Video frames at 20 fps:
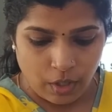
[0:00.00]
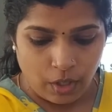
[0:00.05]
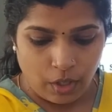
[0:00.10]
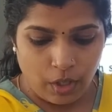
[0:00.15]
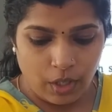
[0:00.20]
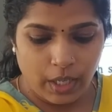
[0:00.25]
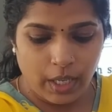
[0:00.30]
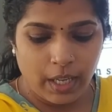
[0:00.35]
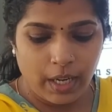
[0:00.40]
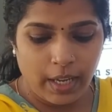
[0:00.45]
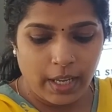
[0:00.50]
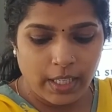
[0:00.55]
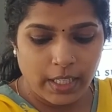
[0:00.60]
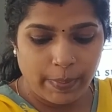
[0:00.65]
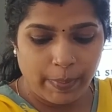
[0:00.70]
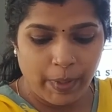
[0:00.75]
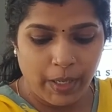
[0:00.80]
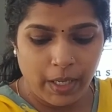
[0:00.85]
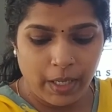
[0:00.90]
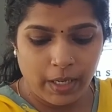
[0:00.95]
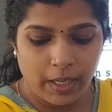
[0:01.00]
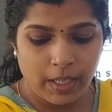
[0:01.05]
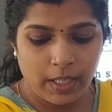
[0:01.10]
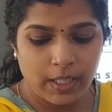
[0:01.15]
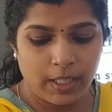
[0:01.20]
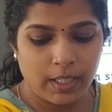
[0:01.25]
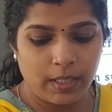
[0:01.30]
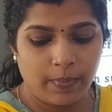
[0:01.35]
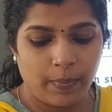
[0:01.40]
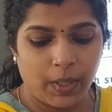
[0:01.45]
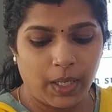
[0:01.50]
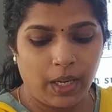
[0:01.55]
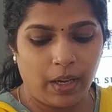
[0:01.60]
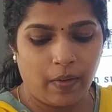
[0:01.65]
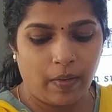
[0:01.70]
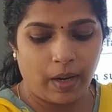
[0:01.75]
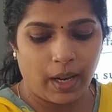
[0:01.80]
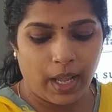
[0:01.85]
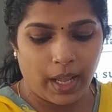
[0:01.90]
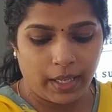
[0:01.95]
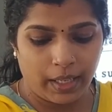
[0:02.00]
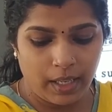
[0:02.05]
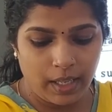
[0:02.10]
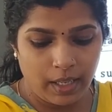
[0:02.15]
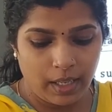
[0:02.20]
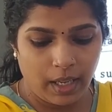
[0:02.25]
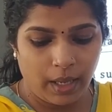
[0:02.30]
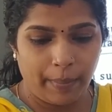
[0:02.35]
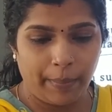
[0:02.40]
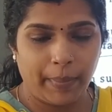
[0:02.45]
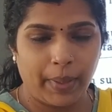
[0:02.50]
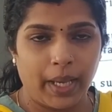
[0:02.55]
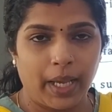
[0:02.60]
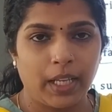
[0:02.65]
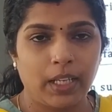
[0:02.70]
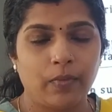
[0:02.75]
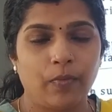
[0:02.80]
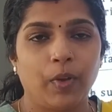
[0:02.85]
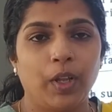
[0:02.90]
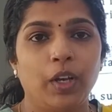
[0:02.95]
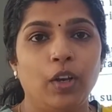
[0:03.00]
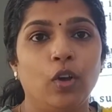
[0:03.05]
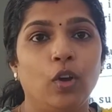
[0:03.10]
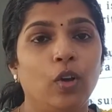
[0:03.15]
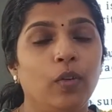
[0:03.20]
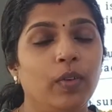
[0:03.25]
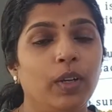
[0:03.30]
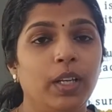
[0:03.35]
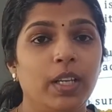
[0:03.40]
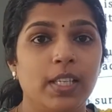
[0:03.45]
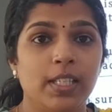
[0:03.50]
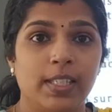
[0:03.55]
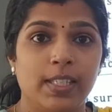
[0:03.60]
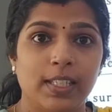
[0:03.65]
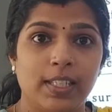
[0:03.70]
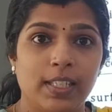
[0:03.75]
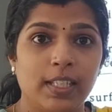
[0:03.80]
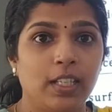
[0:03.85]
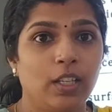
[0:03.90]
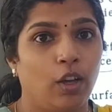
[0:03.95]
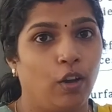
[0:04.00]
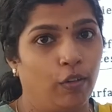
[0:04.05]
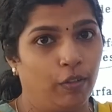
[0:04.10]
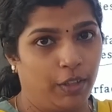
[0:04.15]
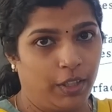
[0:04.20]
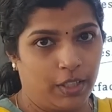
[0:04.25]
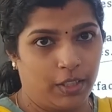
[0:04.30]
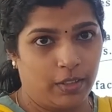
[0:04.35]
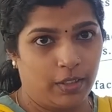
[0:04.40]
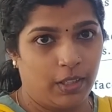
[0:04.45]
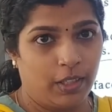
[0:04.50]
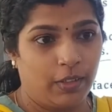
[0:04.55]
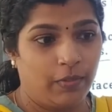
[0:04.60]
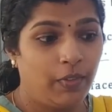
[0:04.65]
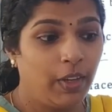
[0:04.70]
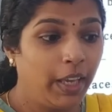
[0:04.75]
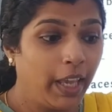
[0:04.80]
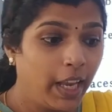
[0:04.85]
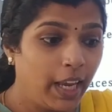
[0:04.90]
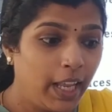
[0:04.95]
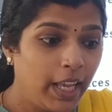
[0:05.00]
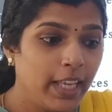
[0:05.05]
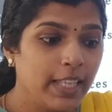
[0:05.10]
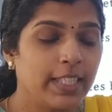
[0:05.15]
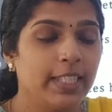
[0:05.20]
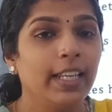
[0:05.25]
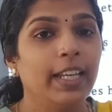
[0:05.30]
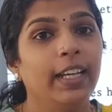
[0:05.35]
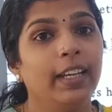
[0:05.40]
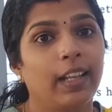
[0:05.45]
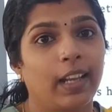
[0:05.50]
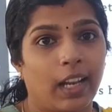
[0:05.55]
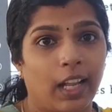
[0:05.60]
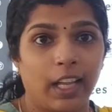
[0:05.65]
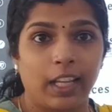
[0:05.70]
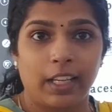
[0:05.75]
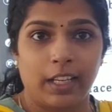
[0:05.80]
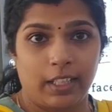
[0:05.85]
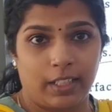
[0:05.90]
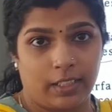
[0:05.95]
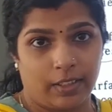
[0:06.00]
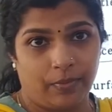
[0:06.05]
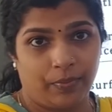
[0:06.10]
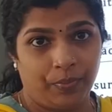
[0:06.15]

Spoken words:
You can experience it by dragging a mat when no one is sitting on it. We can easily drag it.